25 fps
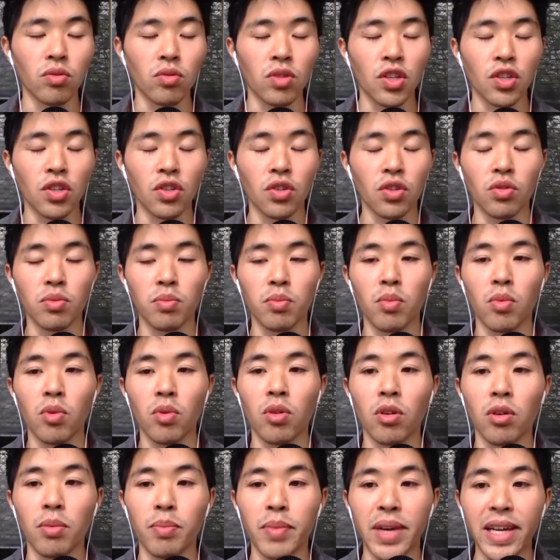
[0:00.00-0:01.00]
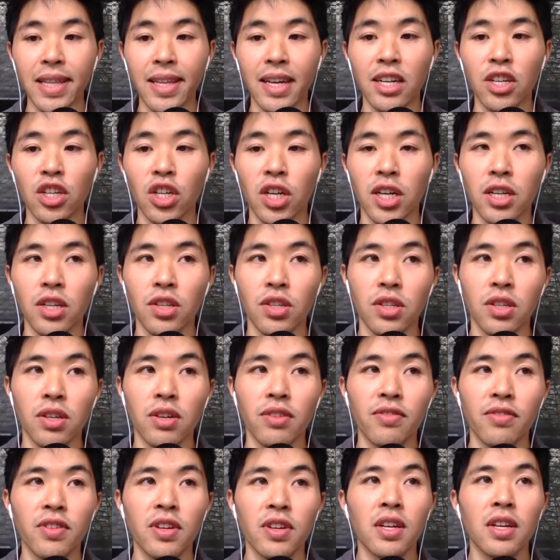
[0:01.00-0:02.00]
listen to more mainland China
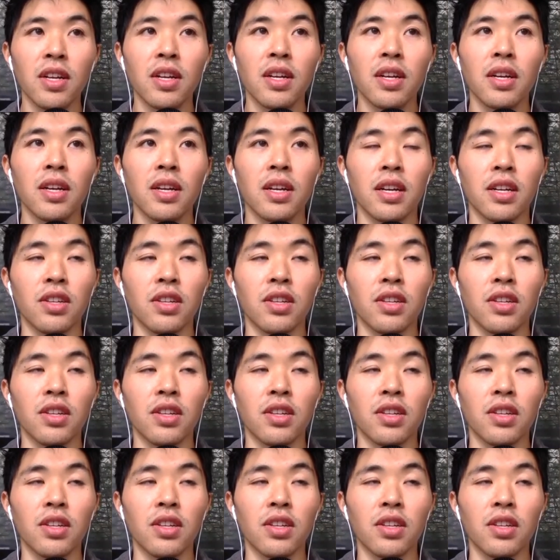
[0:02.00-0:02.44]
stuff, and